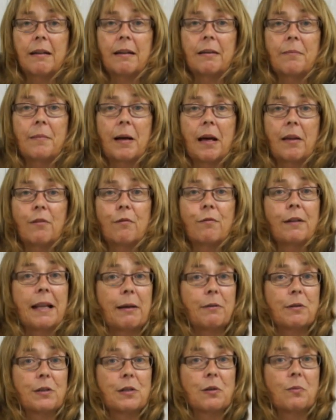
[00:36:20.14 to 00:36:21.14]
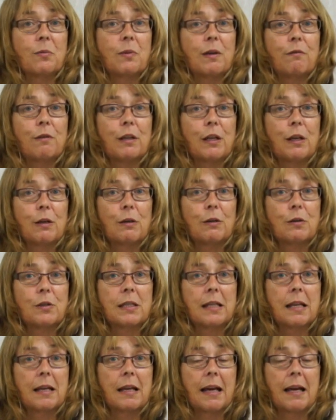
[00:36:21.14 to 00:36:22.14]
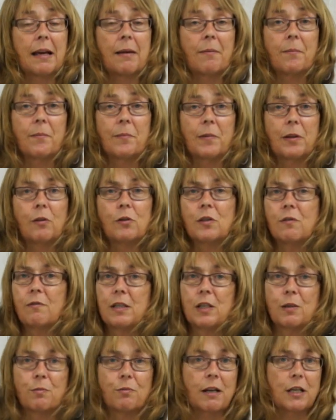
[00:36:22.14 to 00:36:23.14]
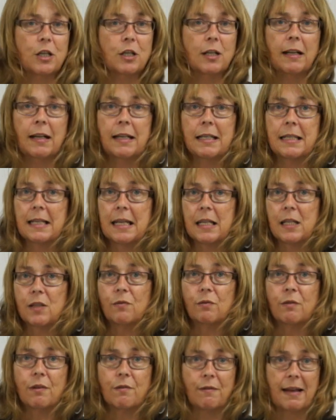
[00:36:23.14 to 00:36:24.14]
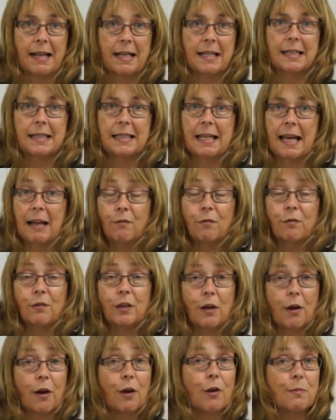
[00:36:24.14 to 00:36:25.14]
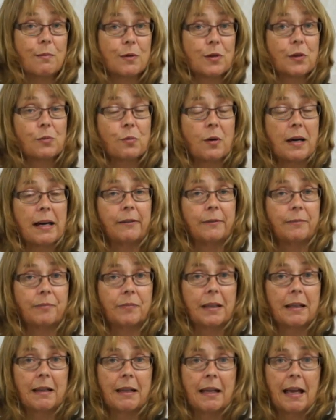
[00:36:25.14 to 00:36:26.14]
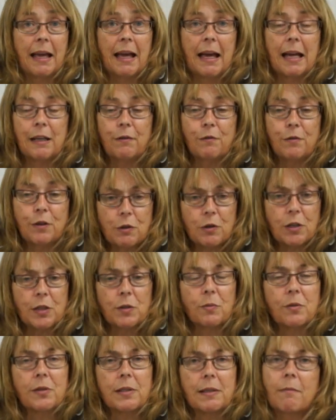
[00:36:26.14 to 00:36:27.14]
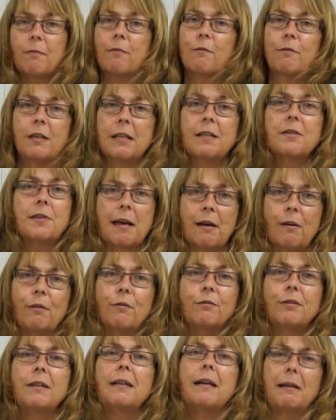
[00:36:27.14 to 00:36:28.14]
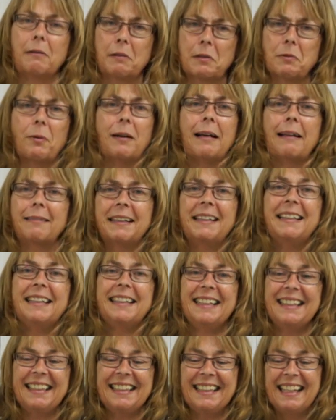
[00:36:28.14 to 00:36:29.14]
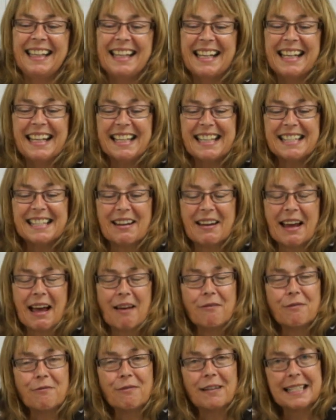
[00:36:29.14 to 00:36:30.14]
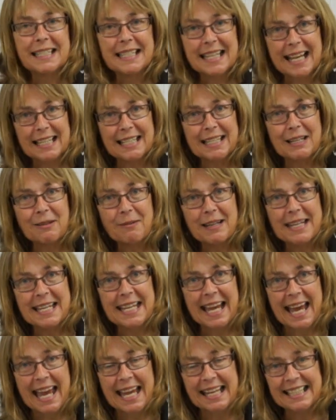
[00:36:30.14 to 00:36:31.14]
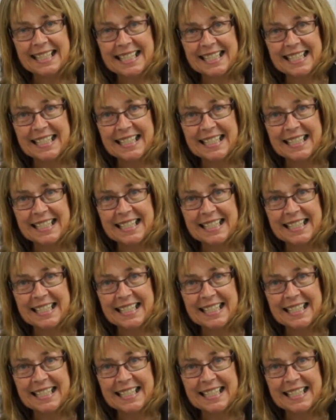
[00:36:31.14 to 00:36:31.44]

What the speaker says: other flowers that we've used, lots of inspirational ideas for events and for your home as well. And if you just want something for yourself as well. So have a fantastic weekend.